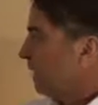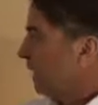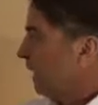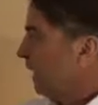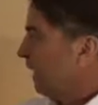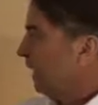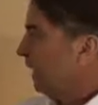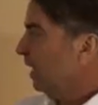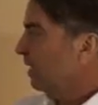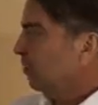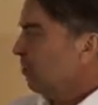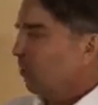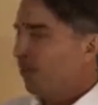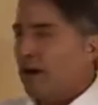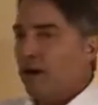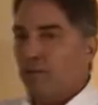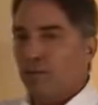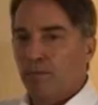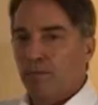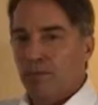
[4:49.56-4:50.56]
Okay, the
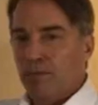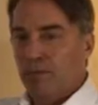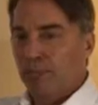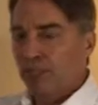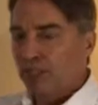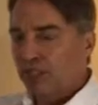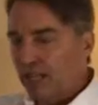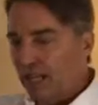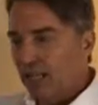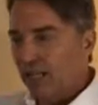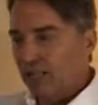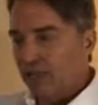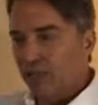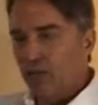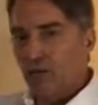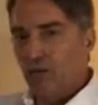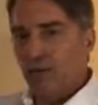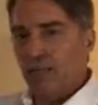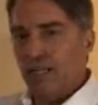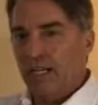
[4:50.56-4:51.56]
other challenge
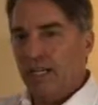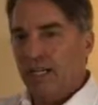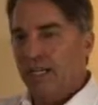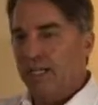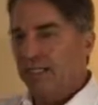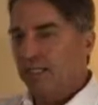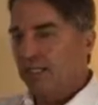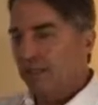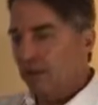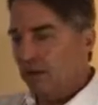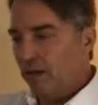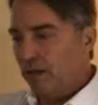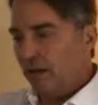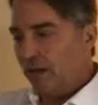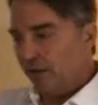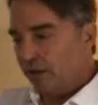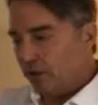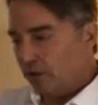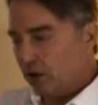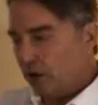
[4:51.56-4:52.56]
though is
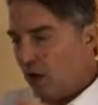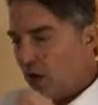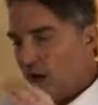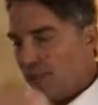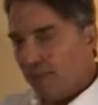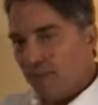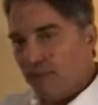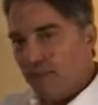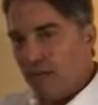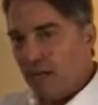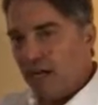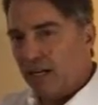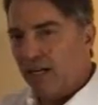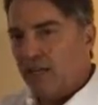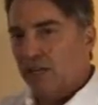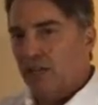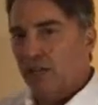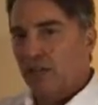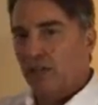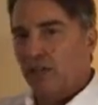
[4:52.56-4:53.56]
if we're talking about a
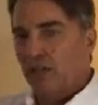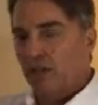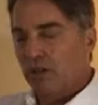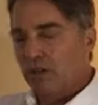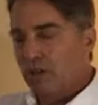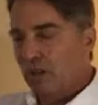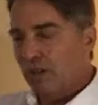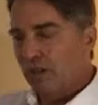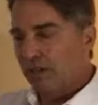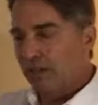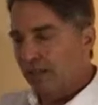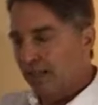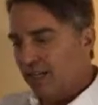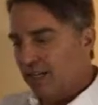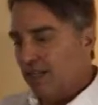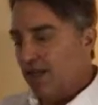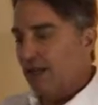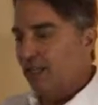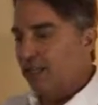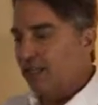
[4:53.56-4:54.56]
circular economy, in the
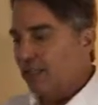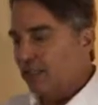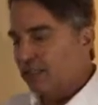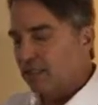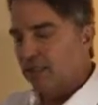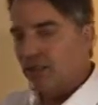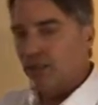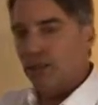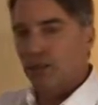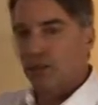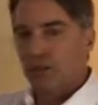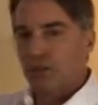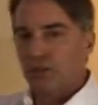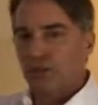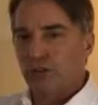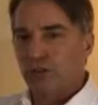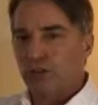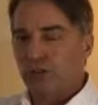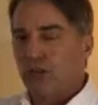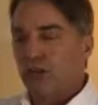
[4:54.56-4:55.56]
context of a
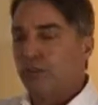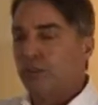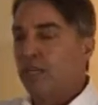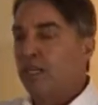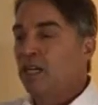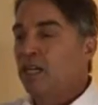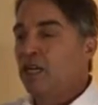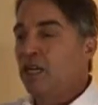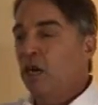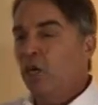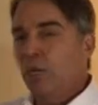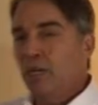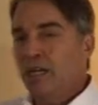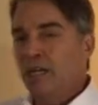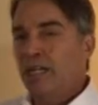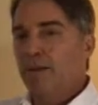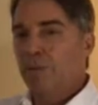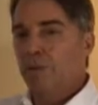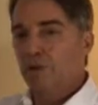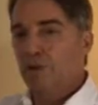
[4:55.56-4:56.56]
circular economy, we
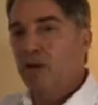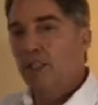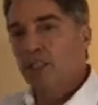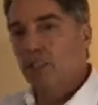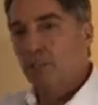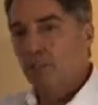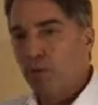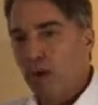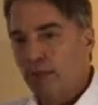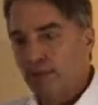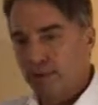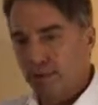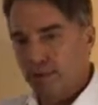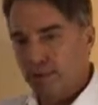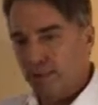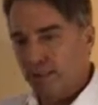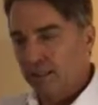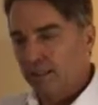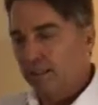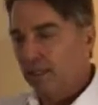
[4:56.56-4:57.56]
need production
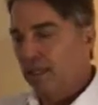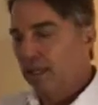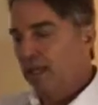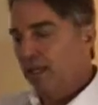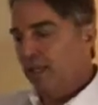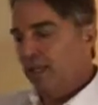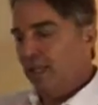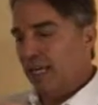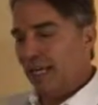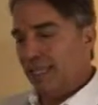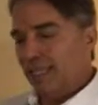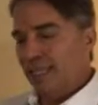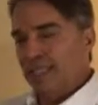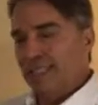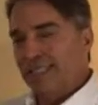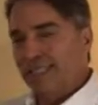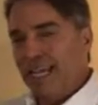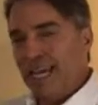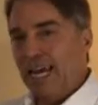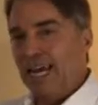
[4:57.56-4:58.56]
processes that
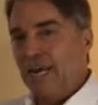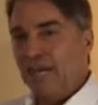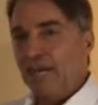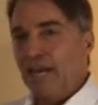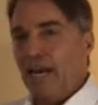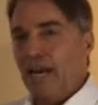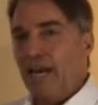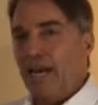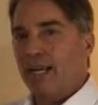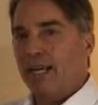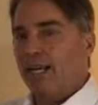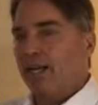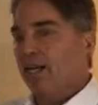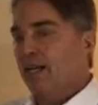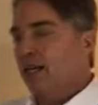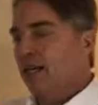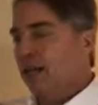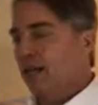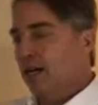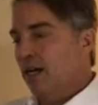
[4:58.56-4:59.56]
can take back
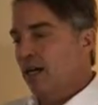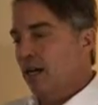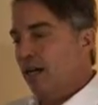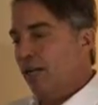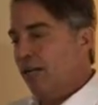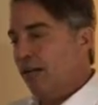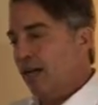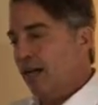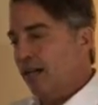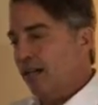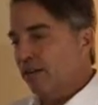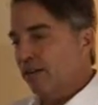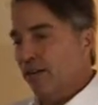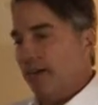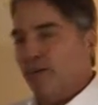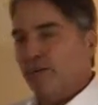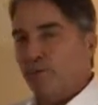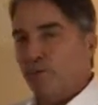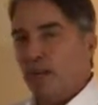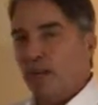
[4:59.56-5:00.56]

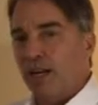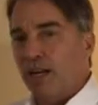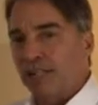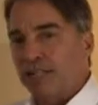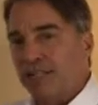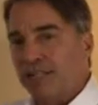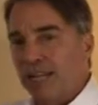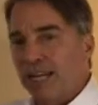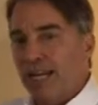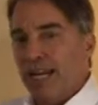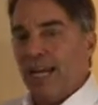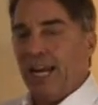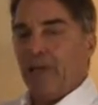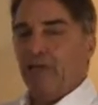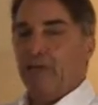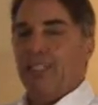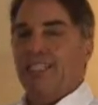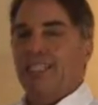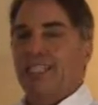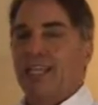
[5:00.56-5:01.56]
end-of-life products
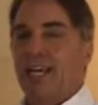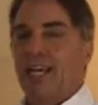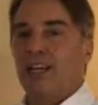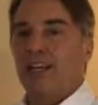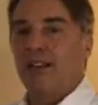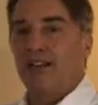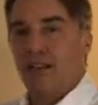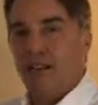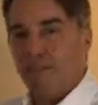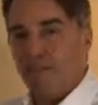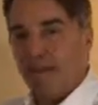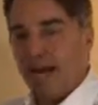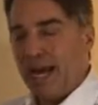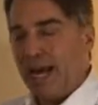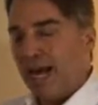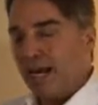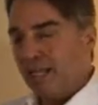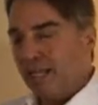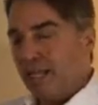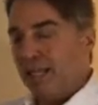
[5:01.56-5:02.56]
and recycle them
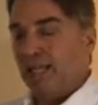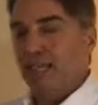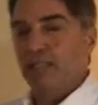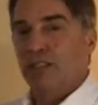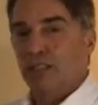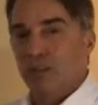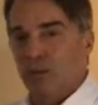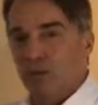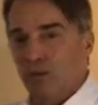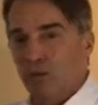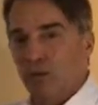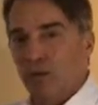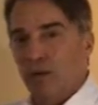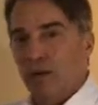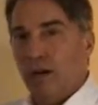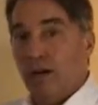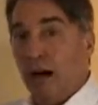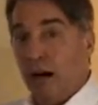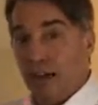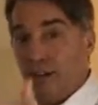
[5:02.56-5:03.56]
back into new
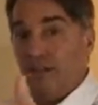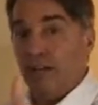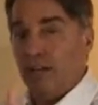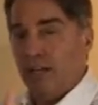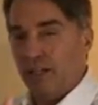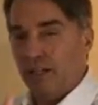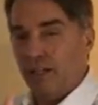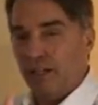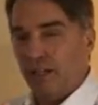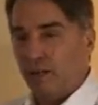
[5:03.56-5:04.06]
high-value